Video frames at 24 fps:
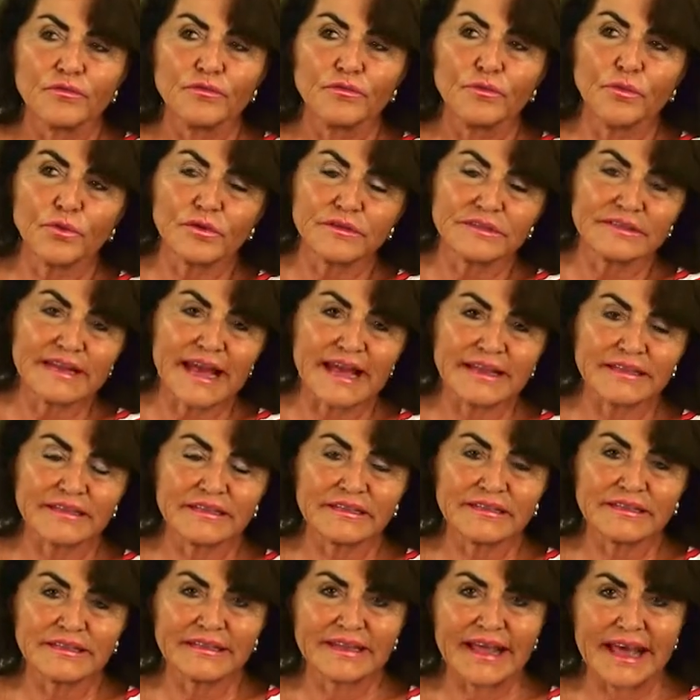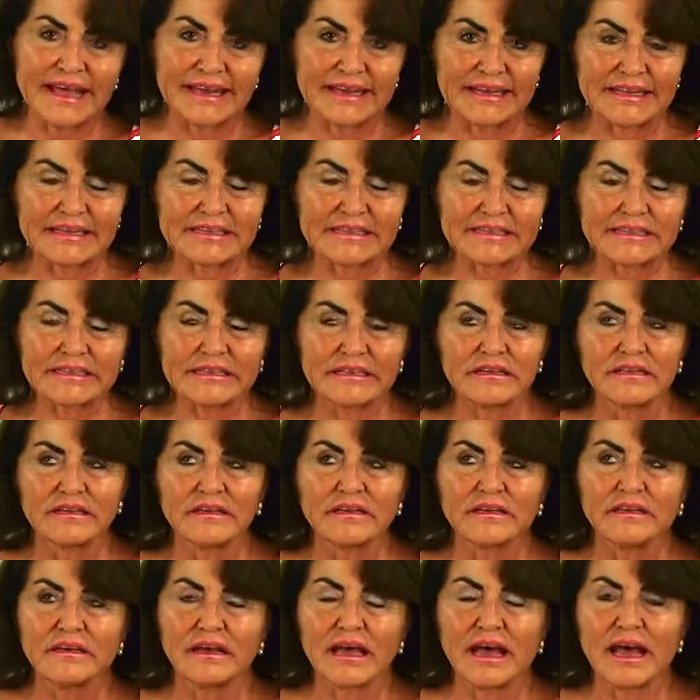for statins, and that is
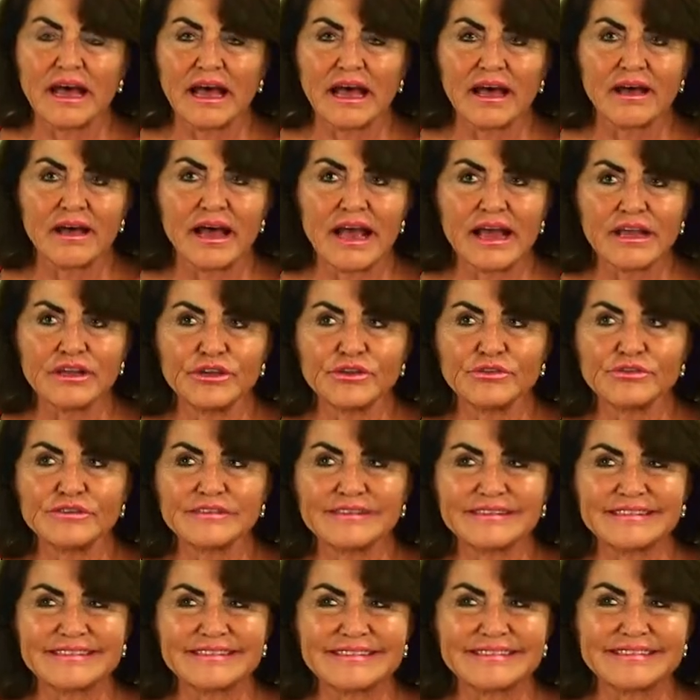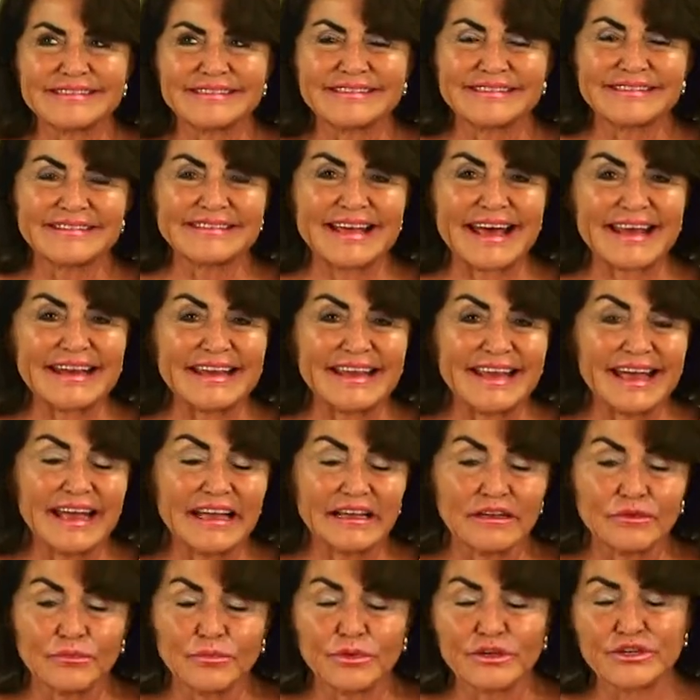Uh, I use
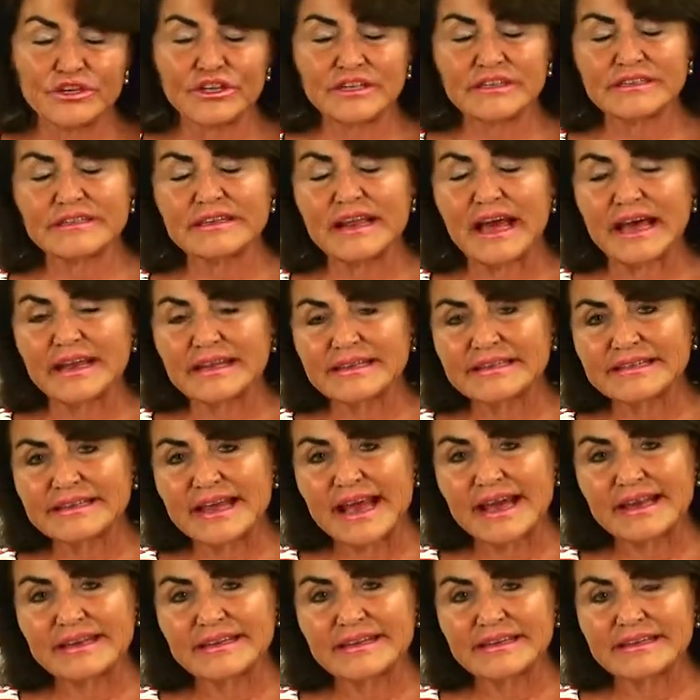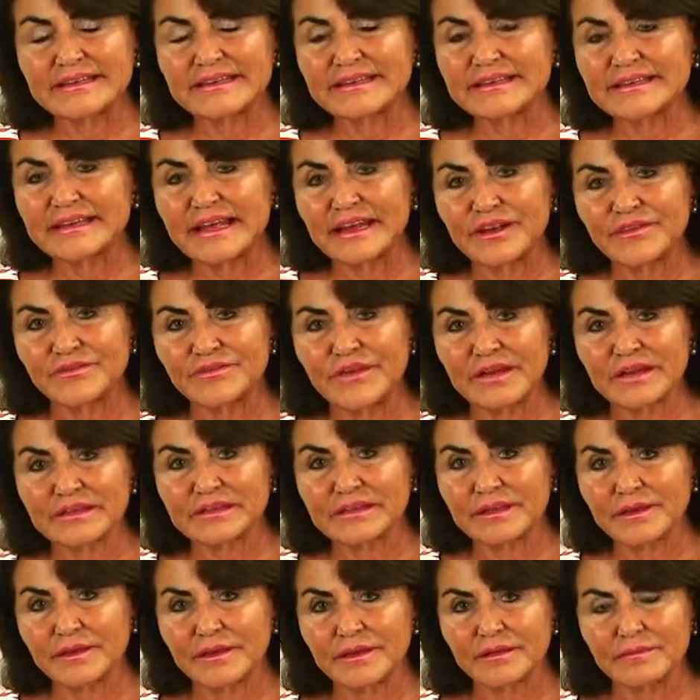Zetia, which is not a statin. It does not
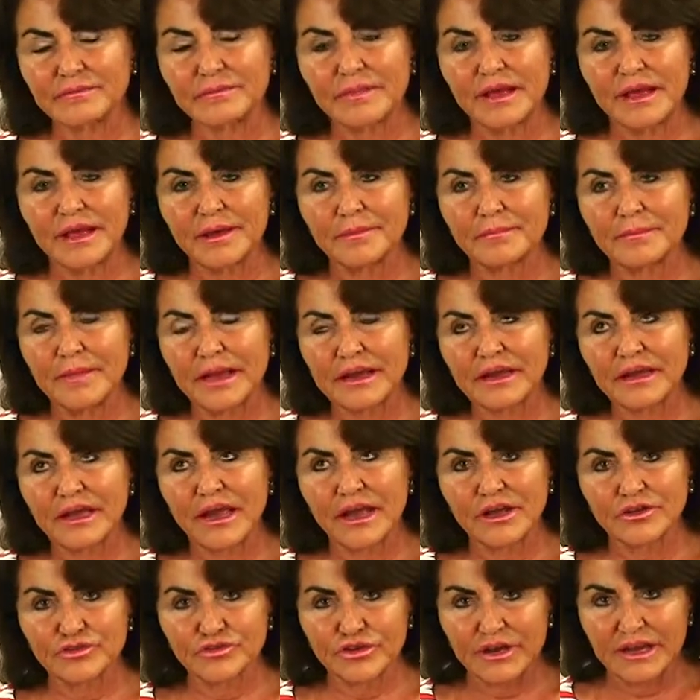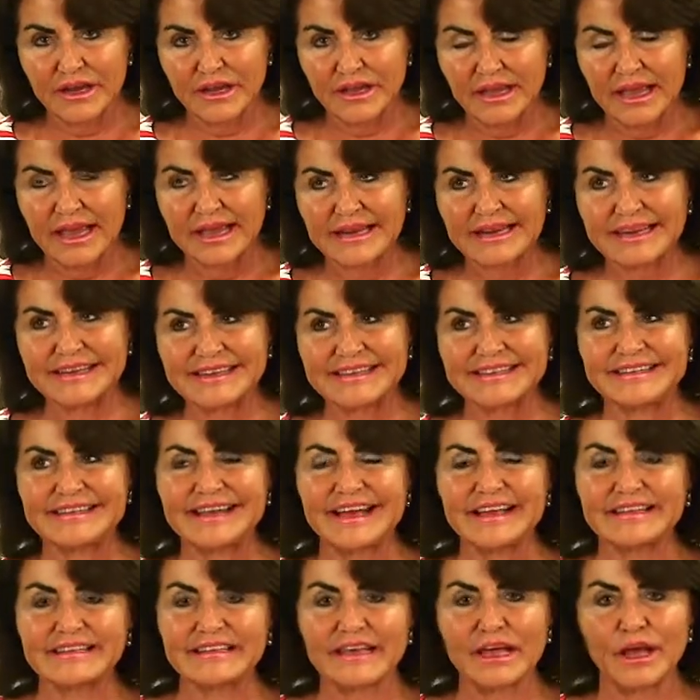affect the uh, mitochondria, and it
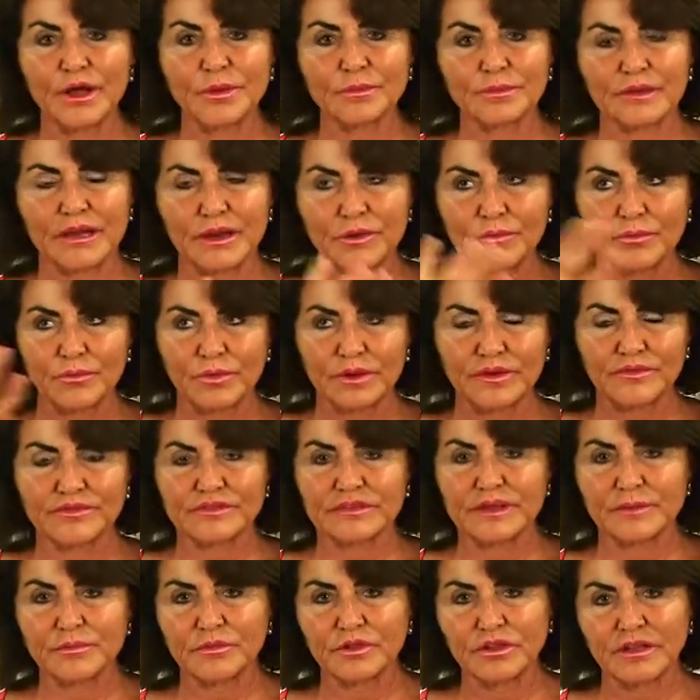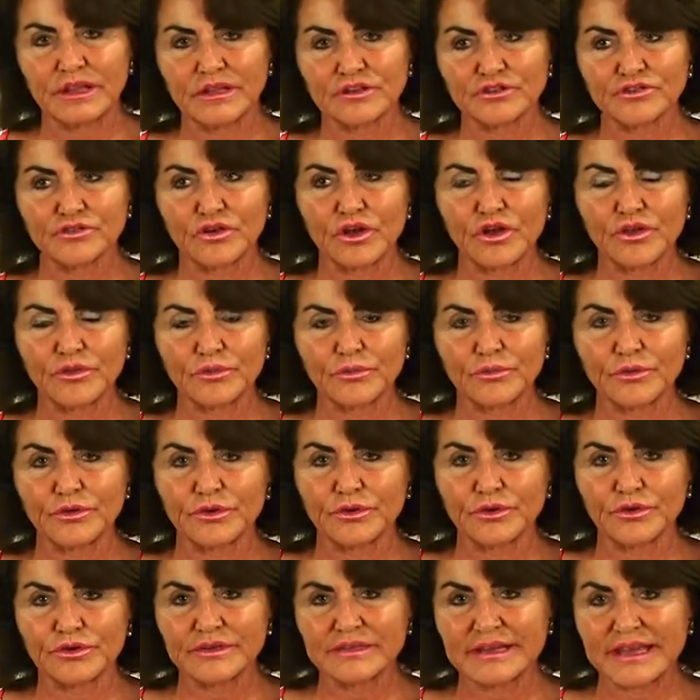does help get rid of some cholesterol through
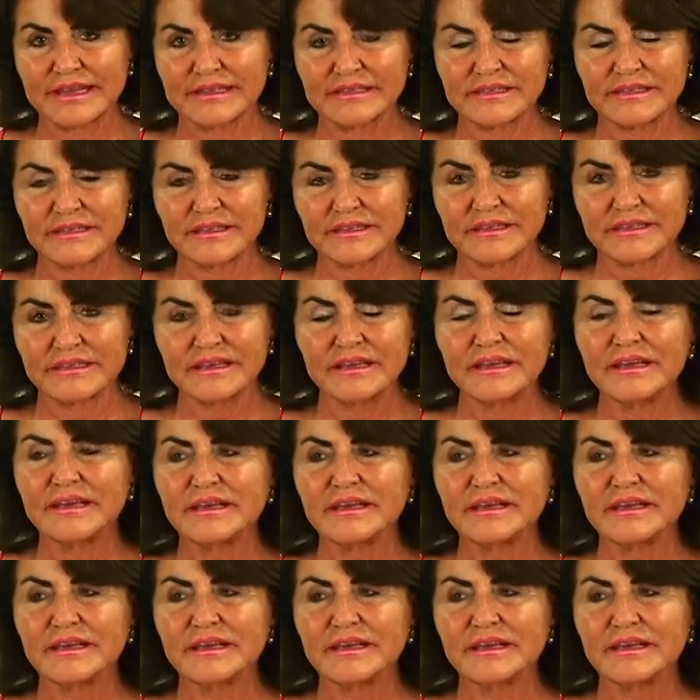your intestines,